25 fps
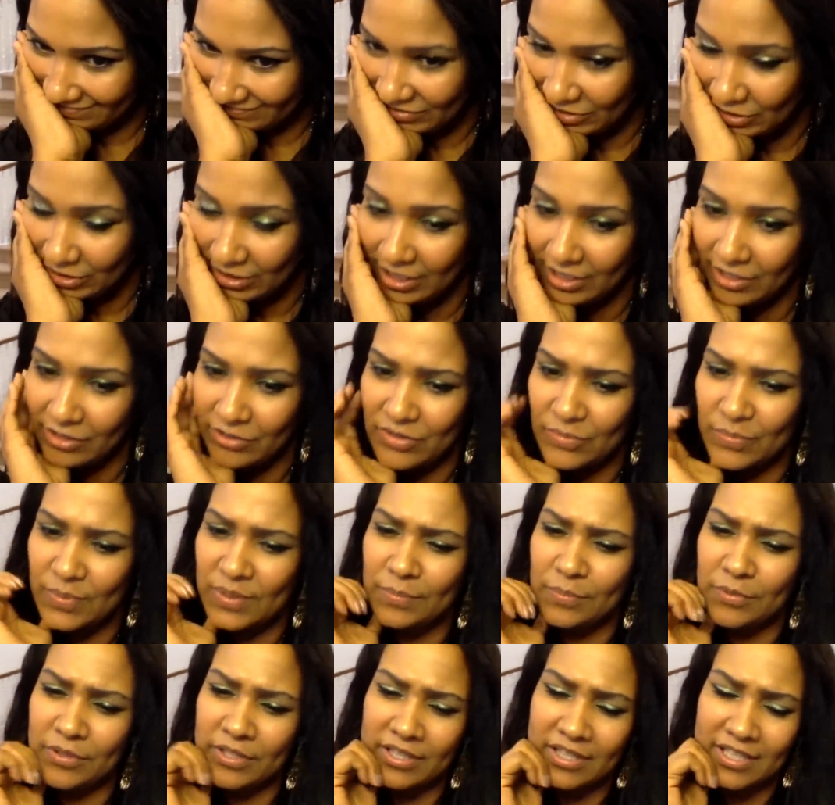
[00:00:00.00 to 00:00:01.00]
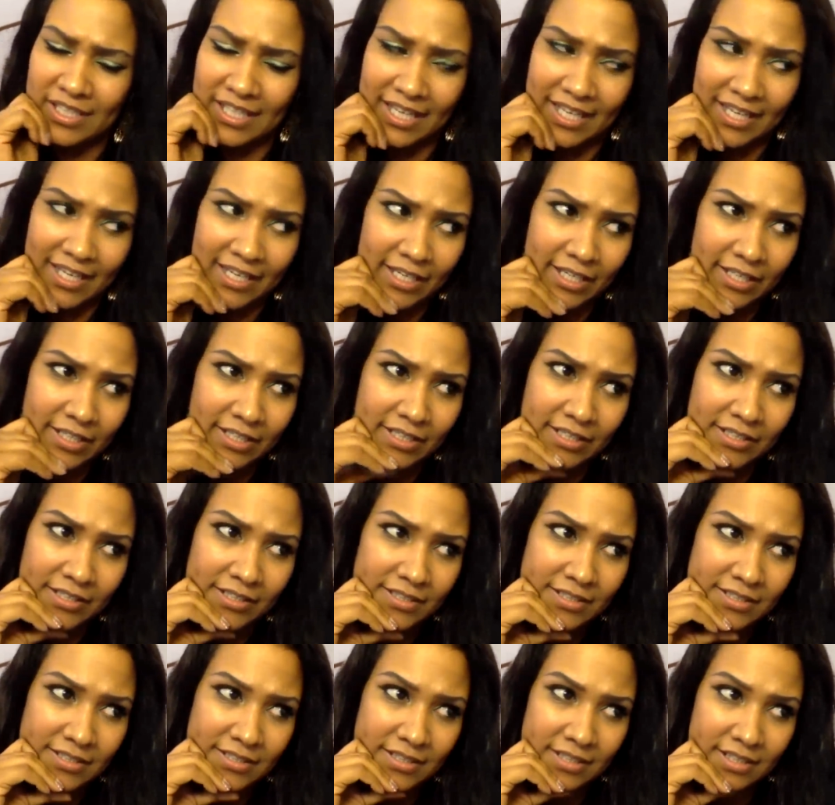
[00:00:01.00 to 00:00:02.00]
You know how those people get the canned
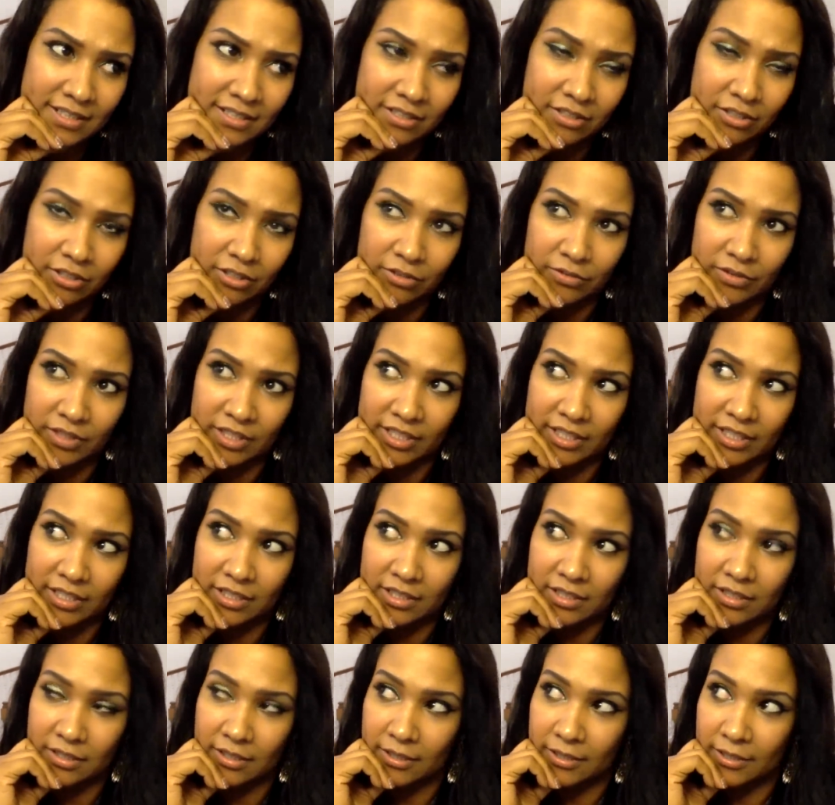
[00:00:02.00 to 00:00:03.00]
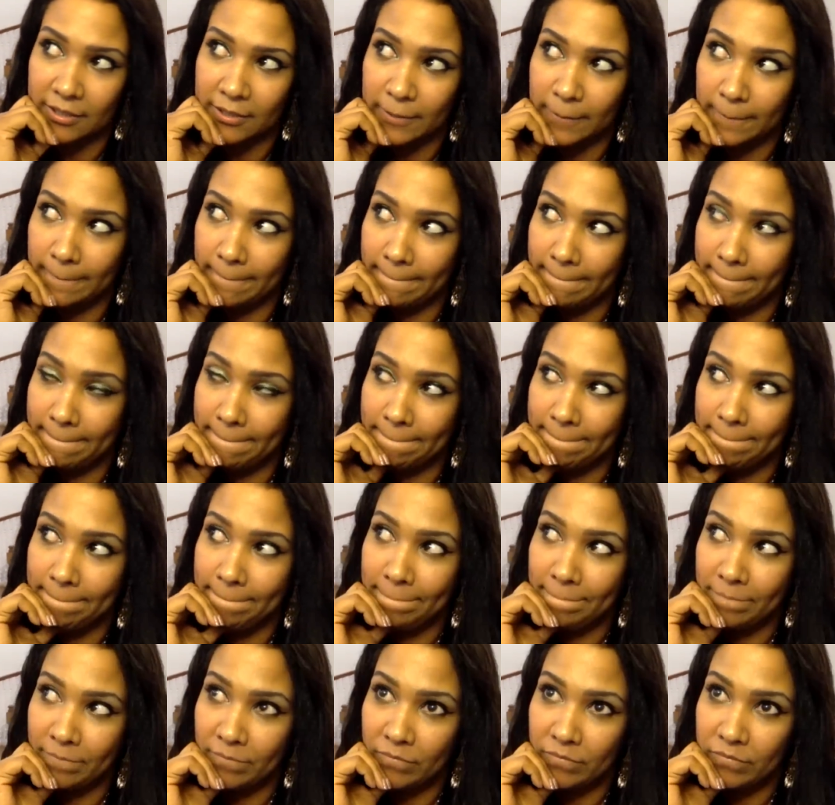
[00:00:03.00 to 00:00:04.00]
goods and, you know, thinking uh,
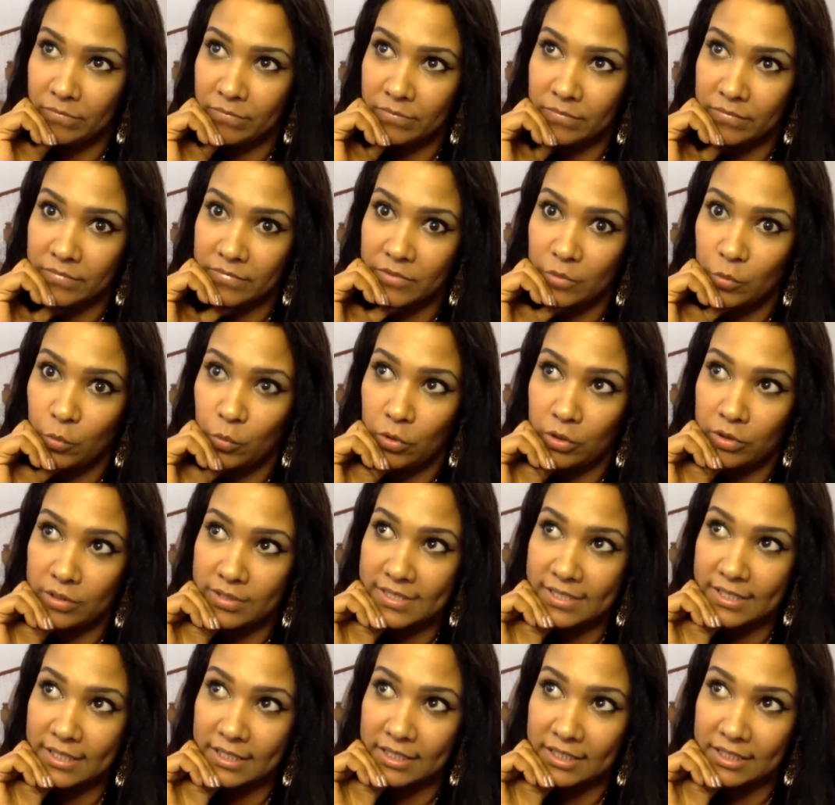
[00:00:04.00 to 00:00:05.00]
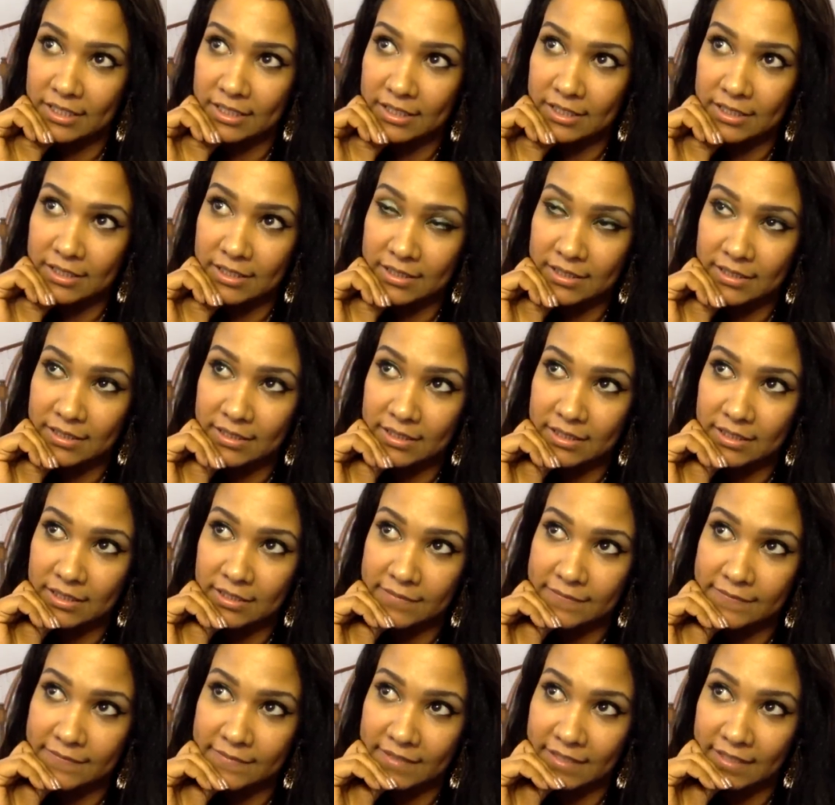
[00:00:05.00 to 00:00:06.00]
the world's going to end and
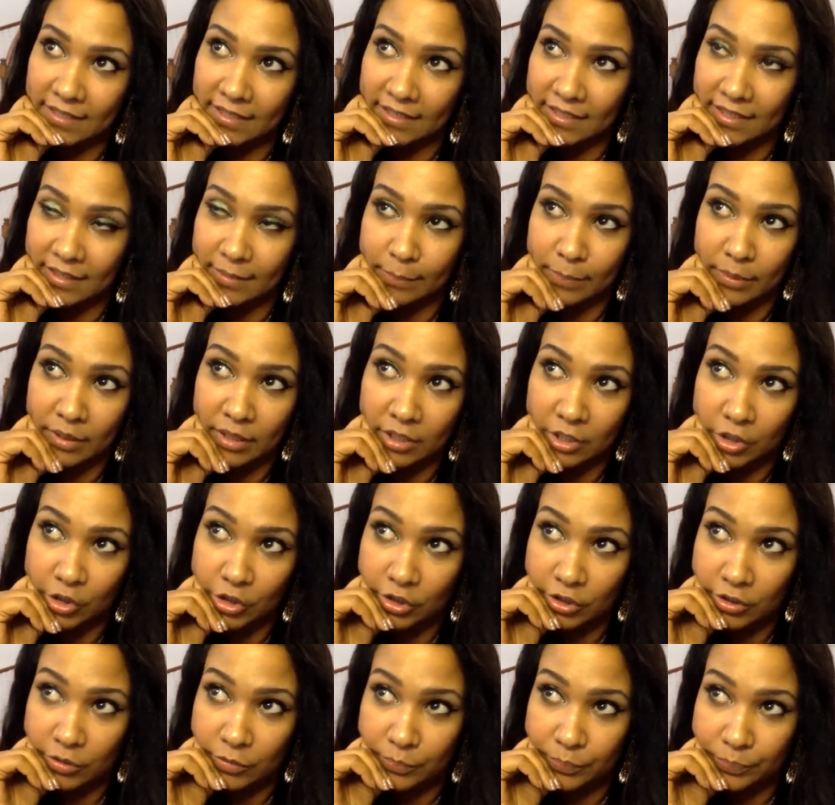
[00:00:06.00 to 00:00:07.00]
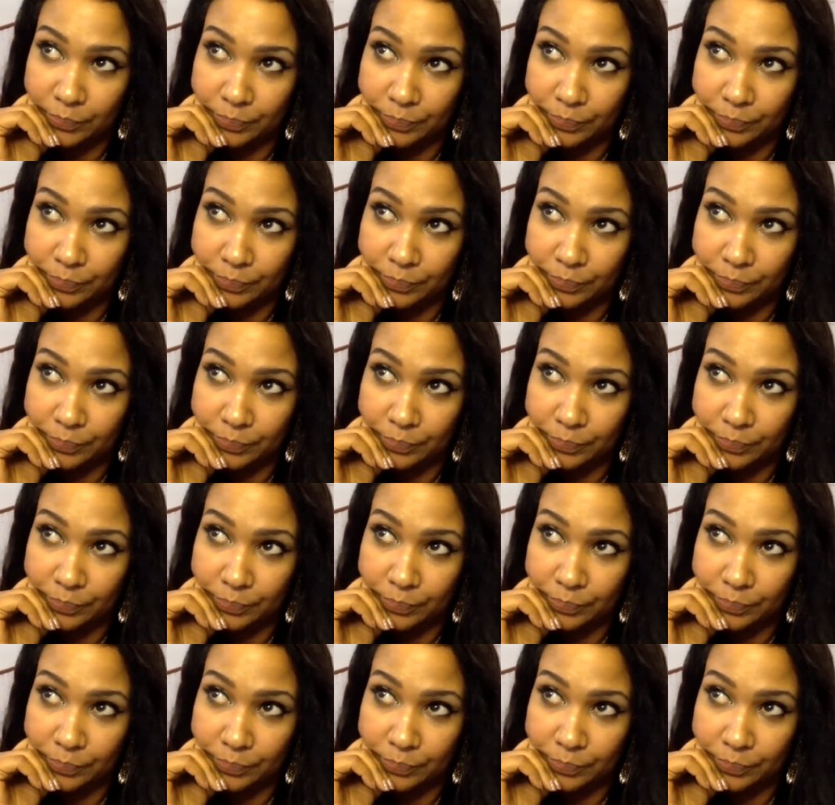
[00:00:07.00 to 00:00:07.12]
stuff, and they got that bunker.